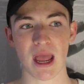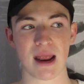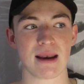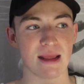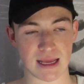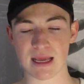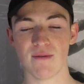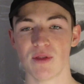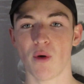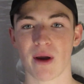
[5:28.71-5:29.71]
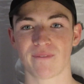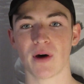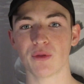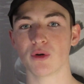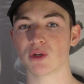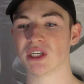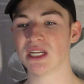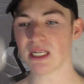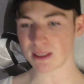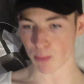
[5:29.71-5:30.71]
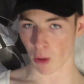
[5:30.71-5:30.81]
And even though I felt those needs